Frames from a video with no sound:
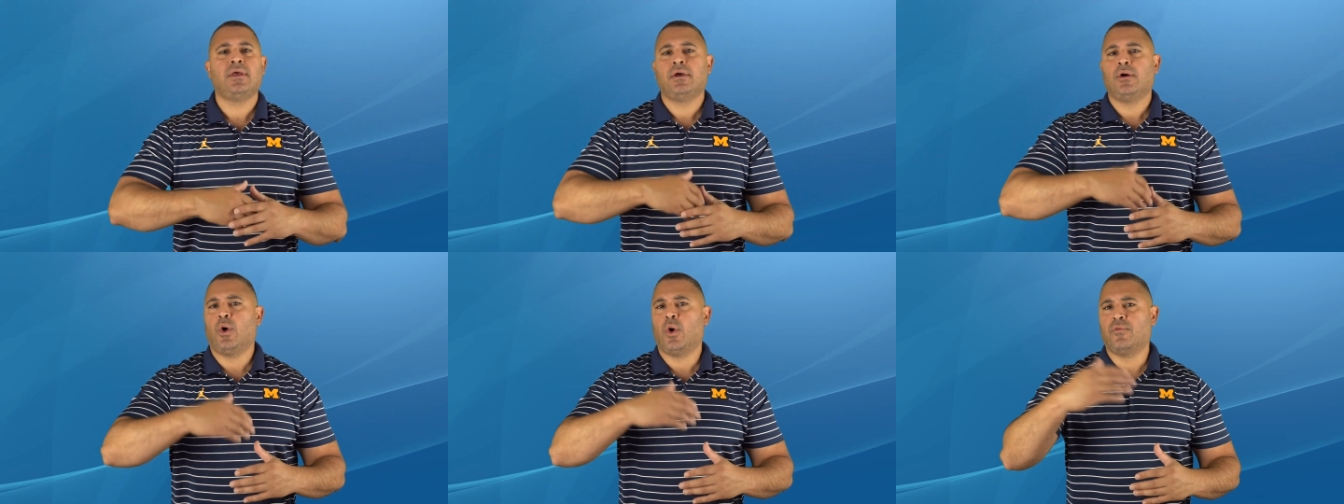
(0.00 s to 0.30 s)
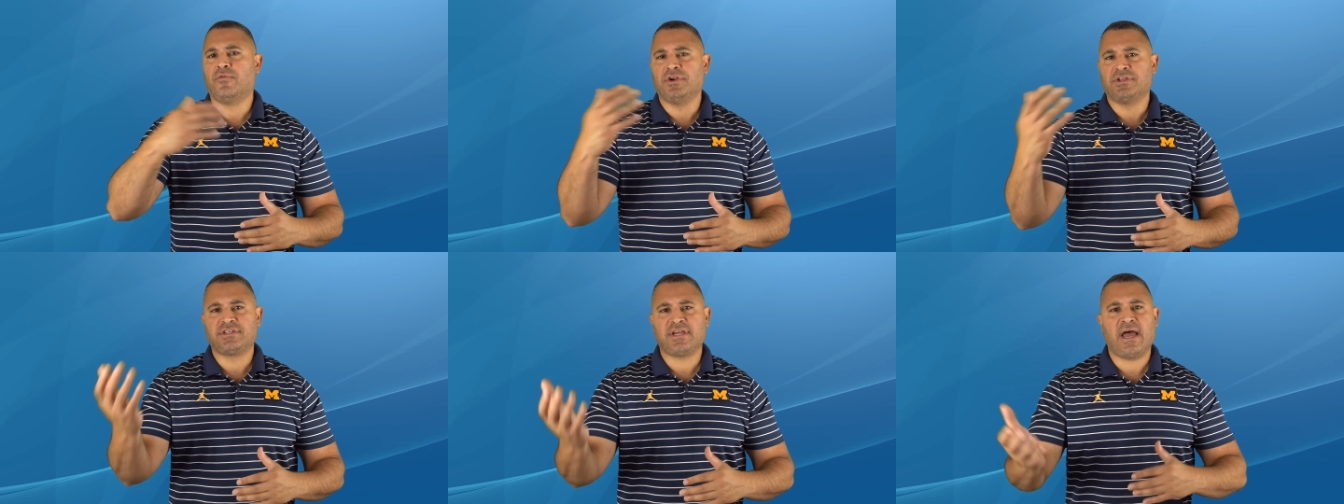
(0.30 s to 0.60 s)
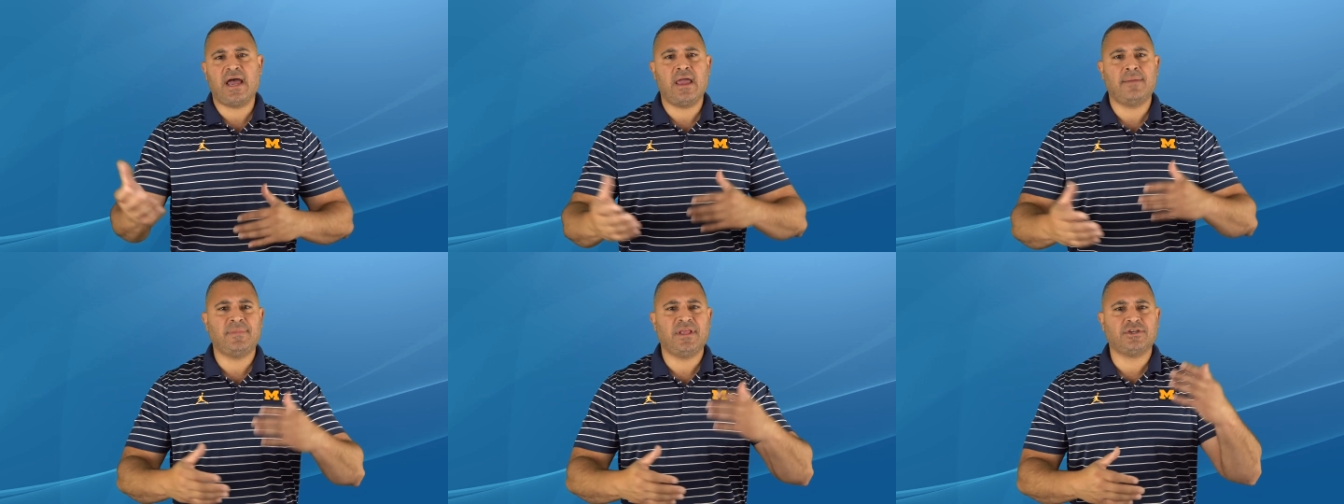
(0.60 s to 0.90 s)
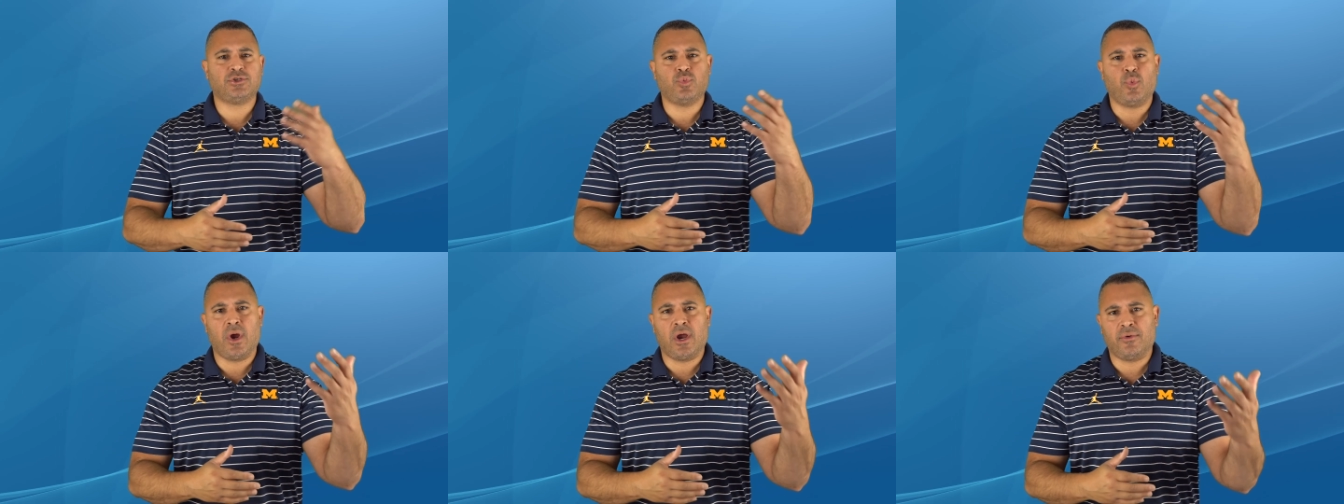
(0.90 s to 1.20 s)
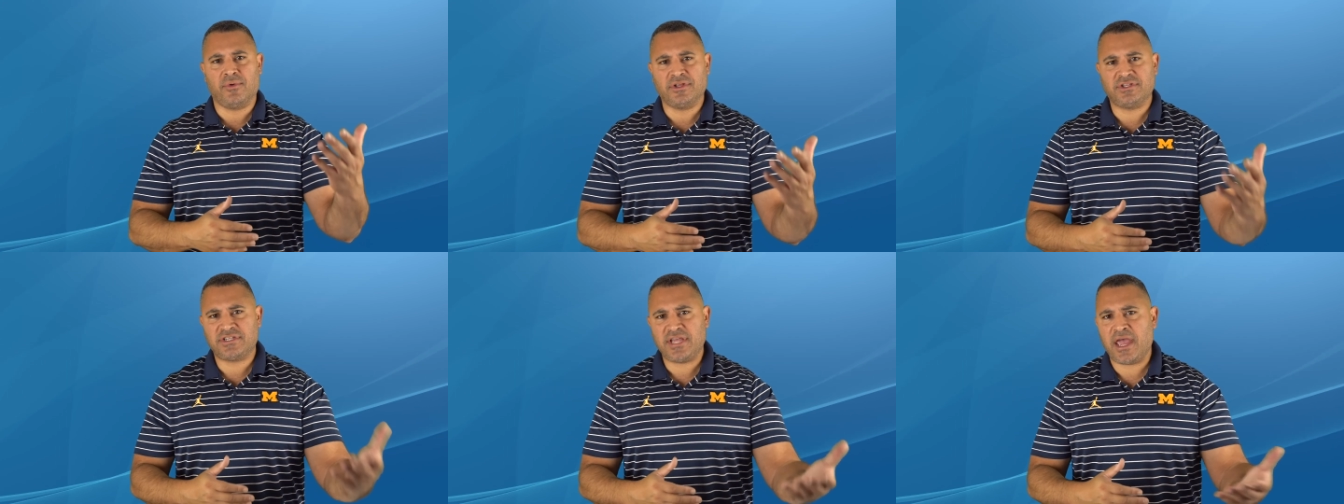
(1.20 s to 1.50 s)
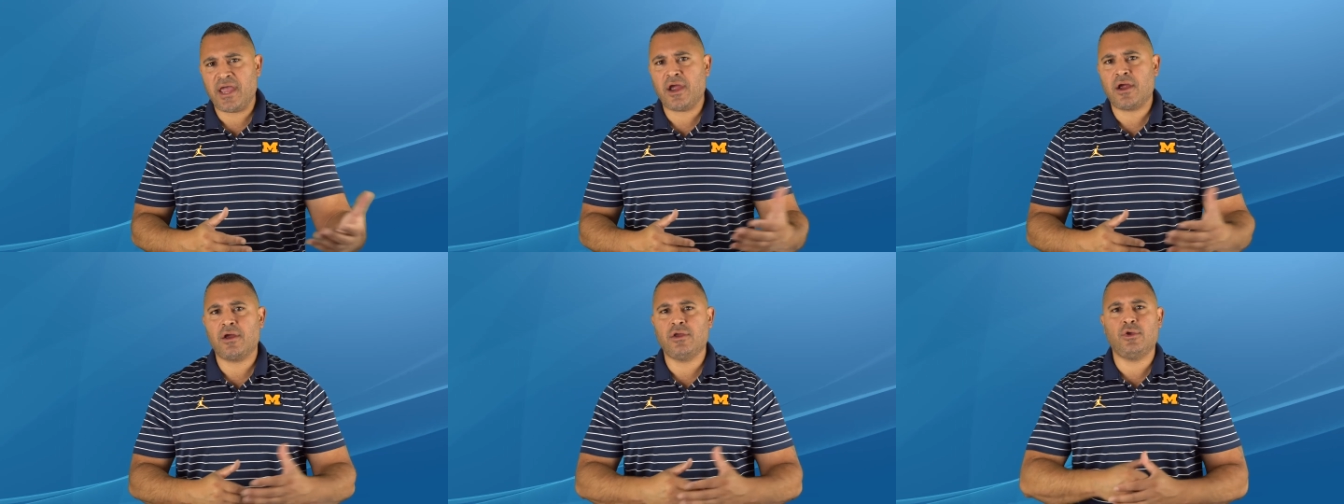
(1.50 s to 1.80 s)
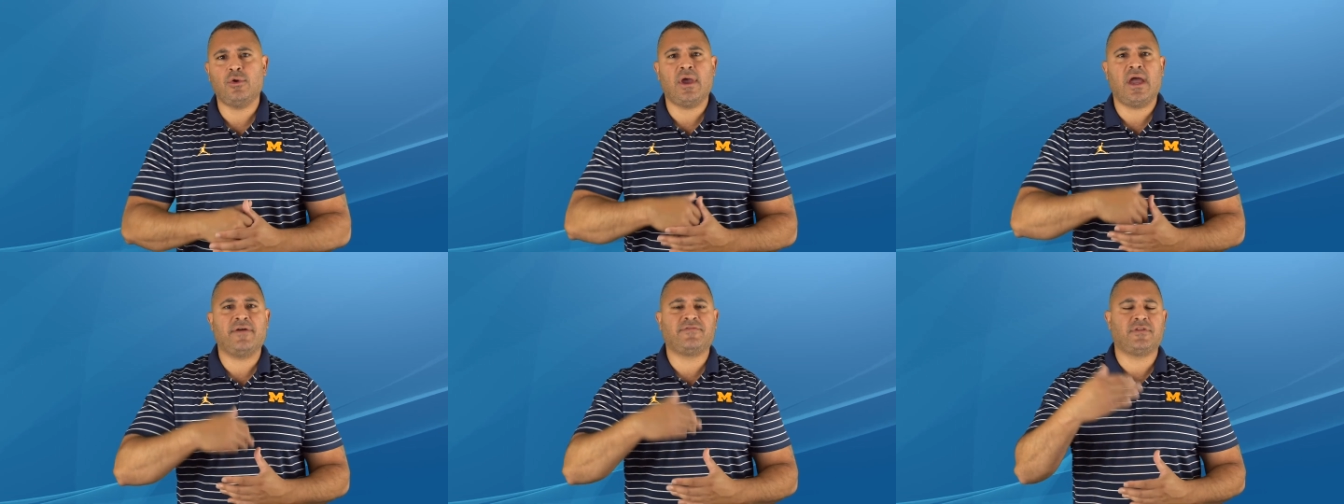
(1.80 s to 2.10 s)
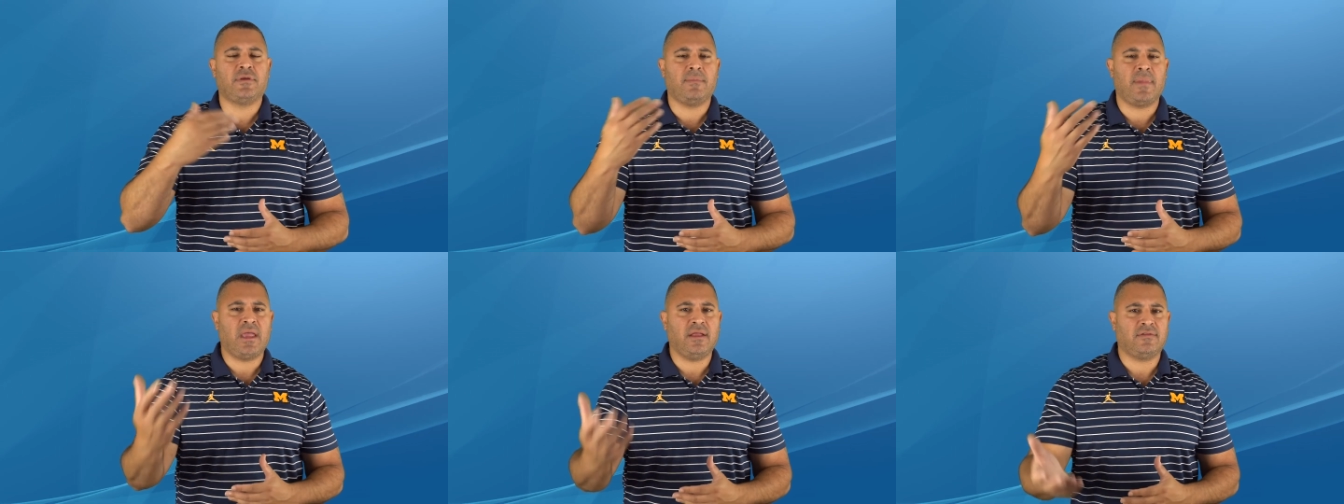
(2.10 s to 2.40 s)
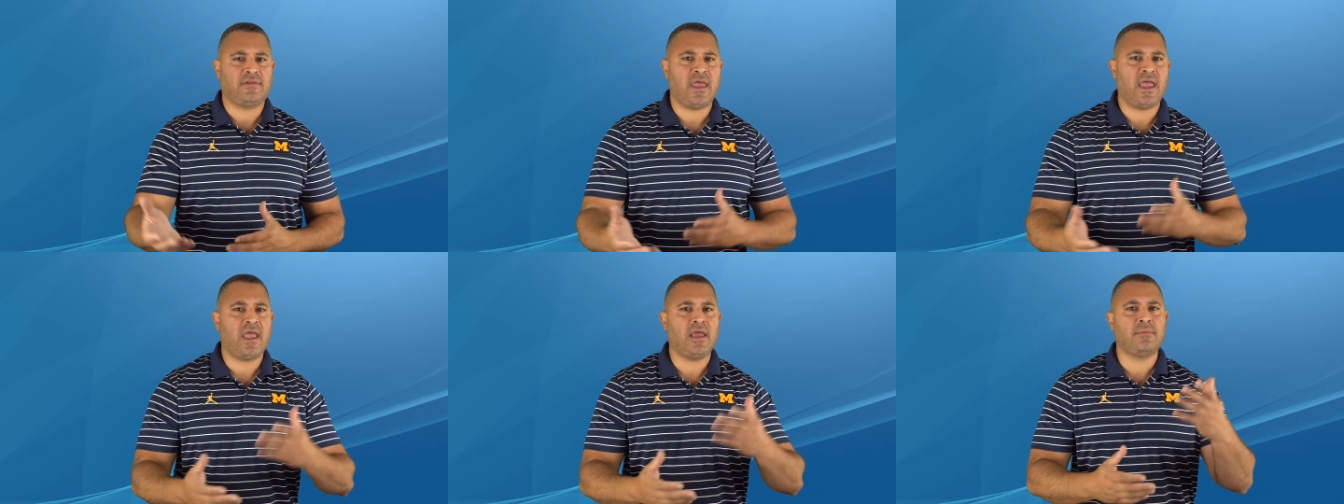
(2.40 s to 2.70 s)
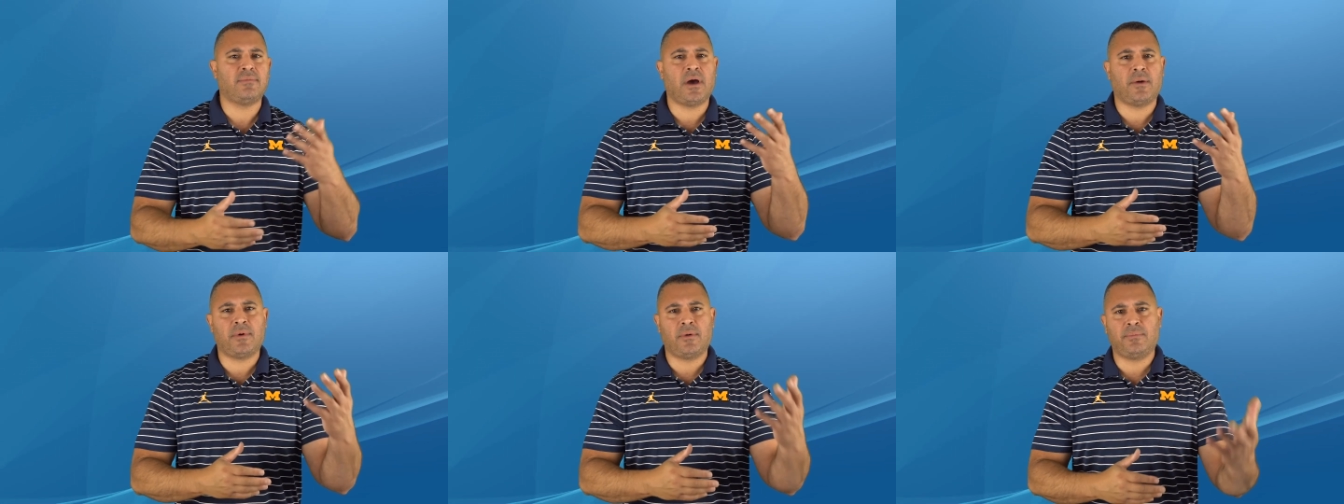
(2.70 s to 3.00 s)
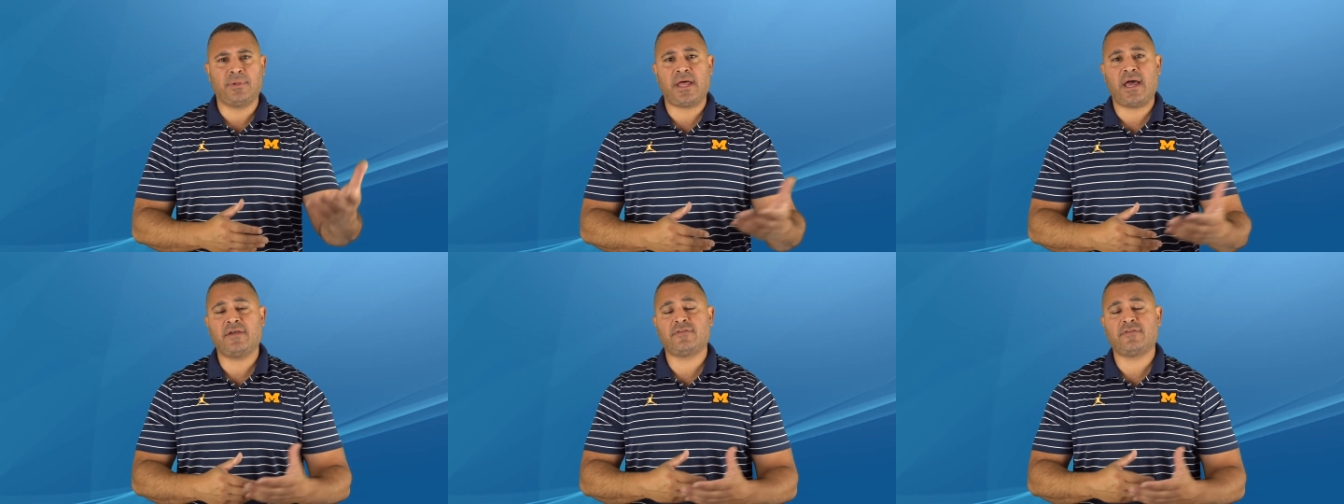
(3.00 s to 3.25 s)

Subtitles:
over time, there's wear and tear, you have to maintain, blah, blah, blah.